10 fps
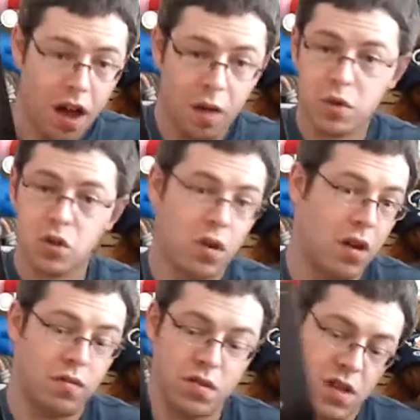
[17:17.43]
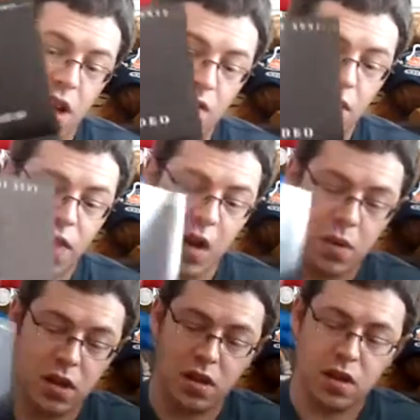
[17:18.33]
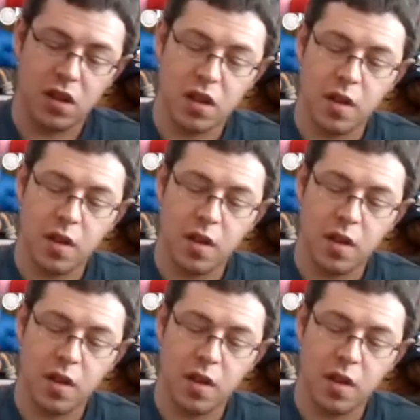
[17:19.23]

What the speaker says: I'm sure everyone's kind of off that opinion,